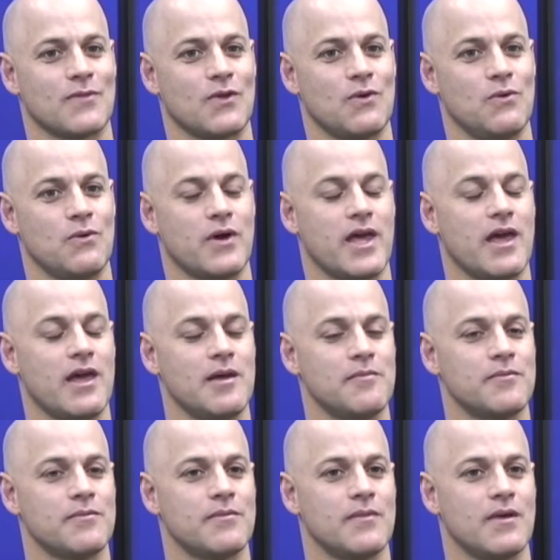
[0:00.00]
or
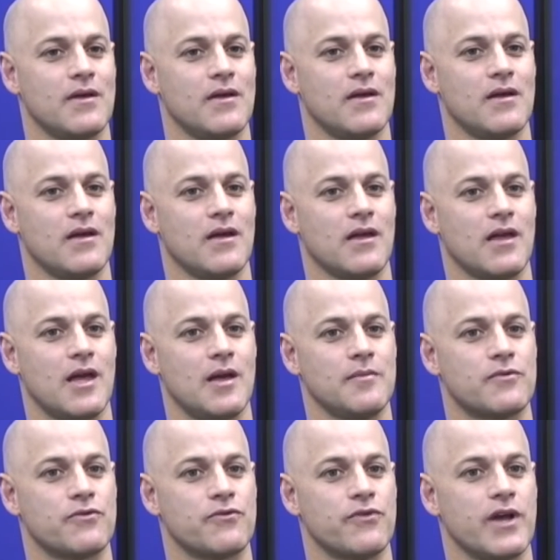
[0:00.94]
came
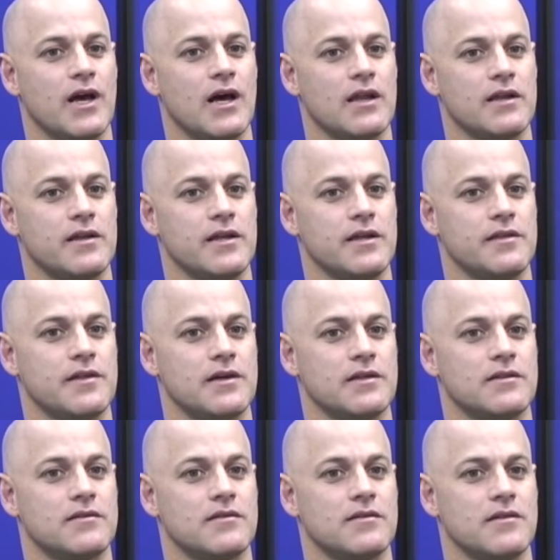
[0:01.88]
to reality
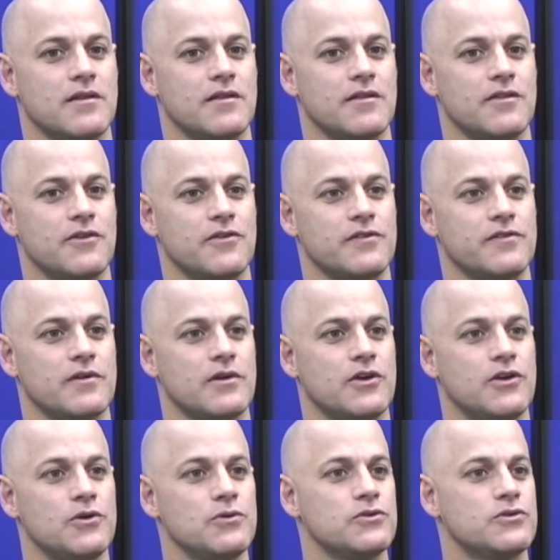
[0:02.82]
that there is a
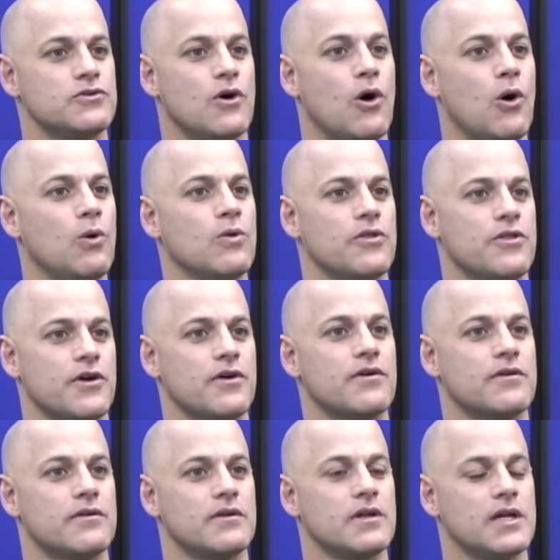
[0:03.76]
huge hole there.
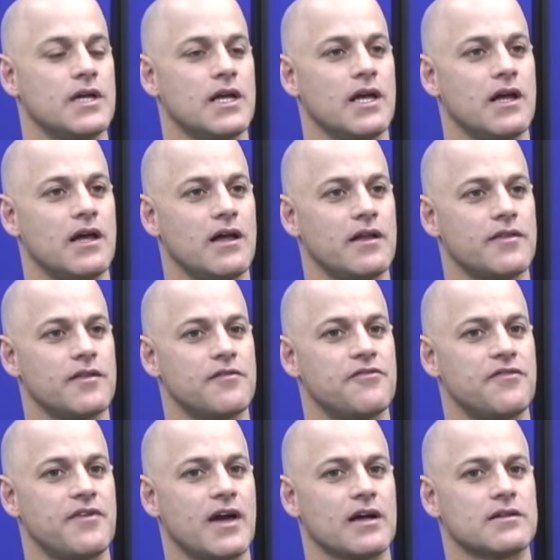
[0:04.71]
And the
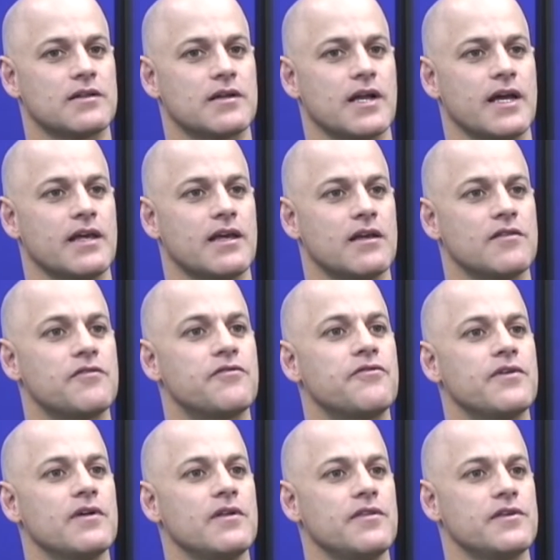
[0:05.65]
fact that I can
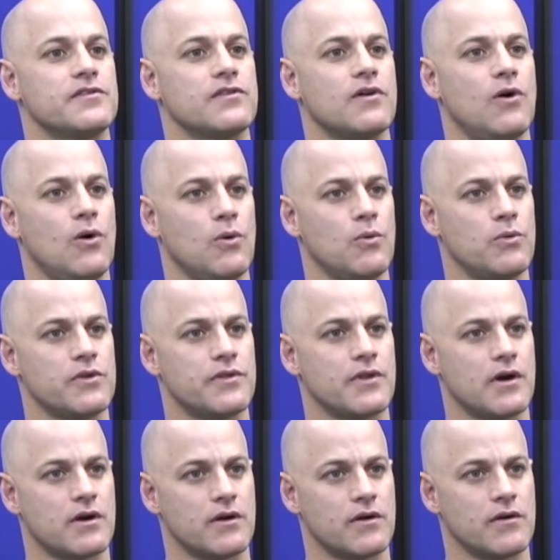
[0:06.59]
fill this hole
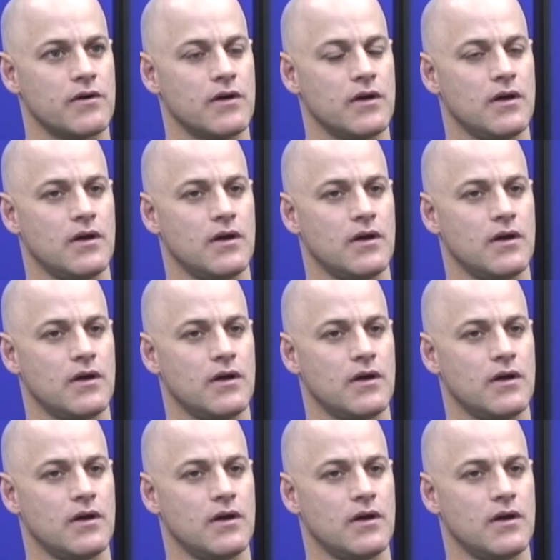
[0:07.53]
with our